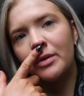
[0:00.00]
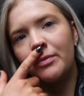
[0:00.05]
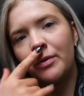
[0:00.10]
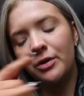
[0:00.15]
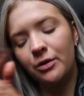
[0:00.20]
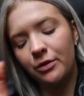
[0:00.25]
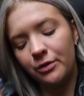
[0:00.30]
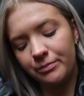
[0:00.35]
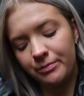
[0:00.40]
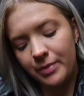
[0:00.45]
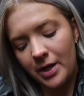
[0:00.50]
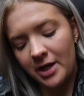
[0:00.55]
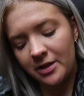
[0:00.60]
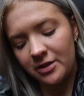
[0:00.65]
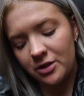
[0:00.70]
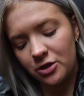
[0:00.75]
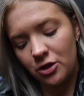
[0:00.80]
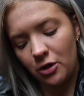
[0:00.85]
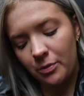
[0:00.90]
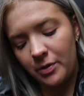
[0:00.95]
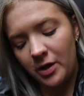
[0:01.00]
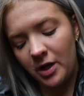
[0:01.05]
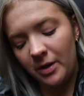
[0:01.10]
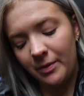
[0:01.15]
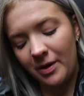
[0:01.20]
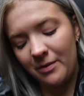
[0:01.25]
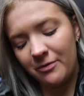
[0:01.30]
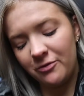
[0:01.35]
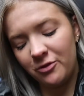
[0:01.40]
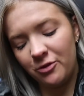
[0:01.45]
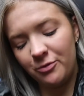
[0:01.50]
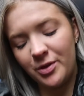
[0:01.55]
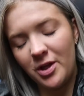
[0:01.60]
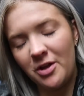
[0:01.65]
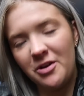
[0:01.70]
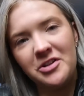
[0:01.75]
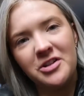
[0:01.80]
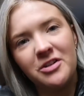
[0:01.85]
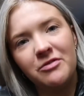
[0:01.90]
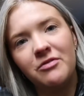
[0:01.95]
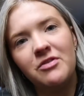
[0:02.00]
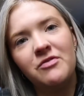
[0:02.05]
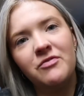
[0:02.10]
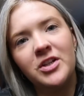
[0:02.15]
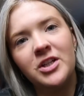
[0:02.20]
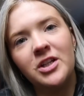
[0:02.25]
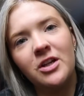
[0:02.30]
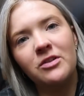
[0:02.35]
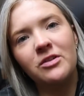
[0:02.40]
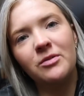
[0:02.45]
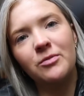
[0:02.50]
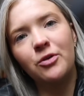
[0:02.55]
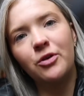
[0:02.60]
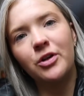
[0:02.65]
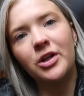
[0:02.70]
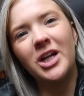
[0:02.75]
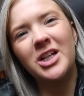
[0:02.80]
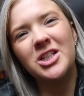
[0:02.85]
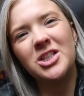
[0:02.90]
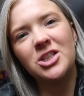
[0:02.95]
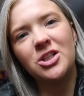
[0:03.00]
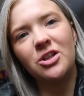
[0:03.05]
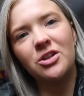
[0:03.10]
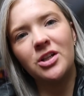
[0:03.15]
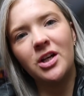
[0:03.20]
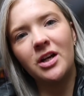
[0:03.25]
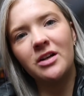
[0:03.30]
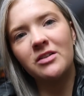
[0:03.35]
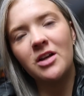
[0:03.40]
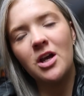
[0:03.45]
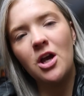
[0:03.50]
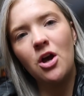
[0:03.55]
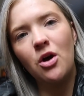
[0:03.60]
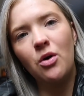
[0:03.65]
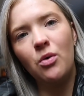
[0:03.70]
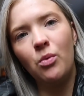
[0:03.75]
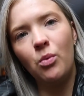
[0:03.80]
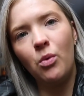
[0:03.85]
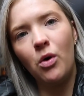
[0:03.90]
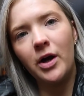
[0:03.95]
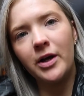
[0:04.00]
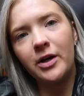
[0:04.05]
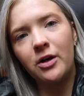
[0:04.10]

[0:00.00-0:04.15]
I'm going to unpack the shopping, but I'm filming that on a different video, so I'm not going to actually show you guys what I